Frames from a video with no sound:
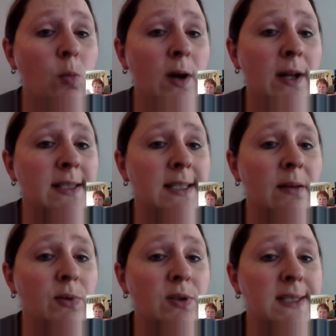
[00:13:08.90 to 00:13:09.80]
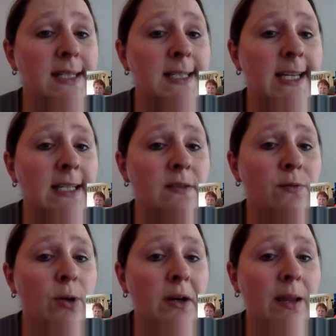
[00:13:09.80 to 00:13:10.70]
1 sample z-test
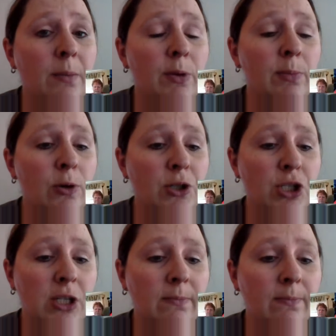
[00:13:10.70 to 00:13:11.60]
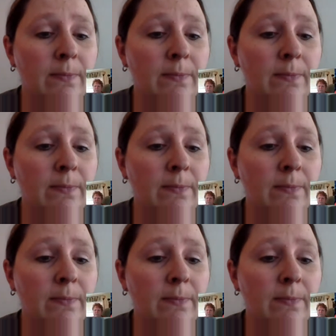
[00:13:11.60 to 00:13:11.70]
for a proportion.